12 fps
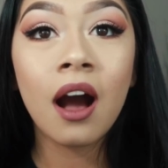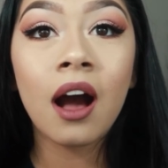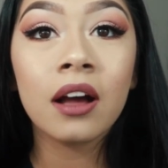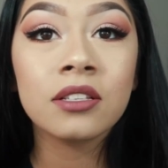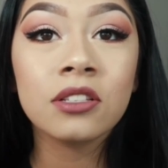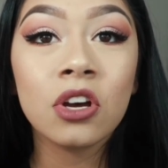
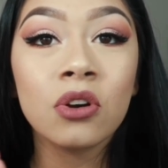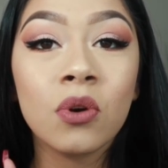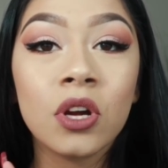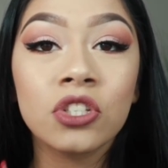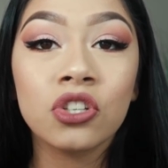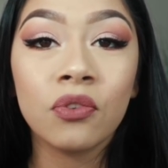
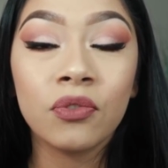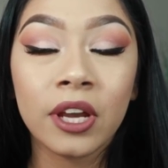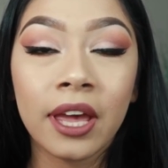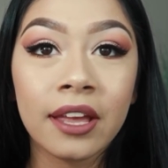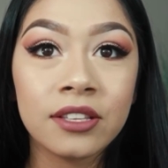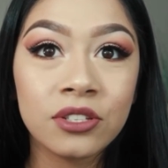Also, don't
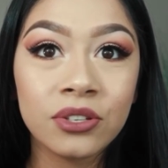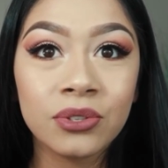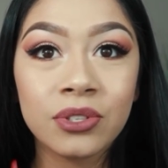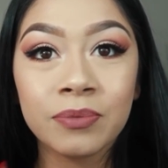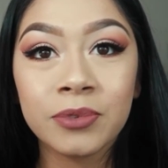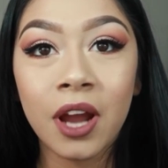forget to
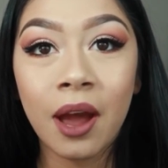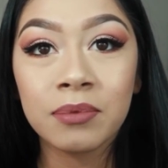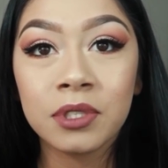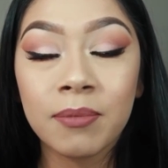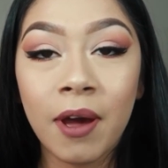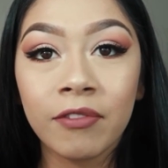subscribe
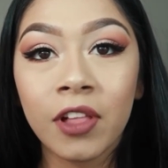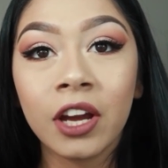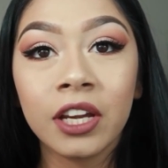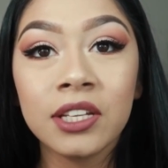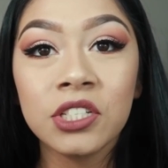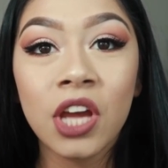to my
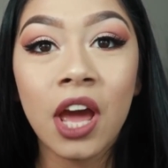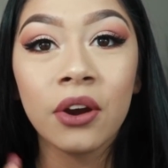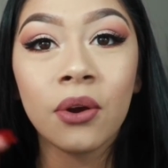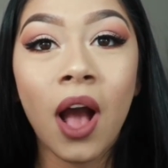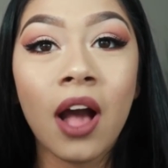vlogging channel.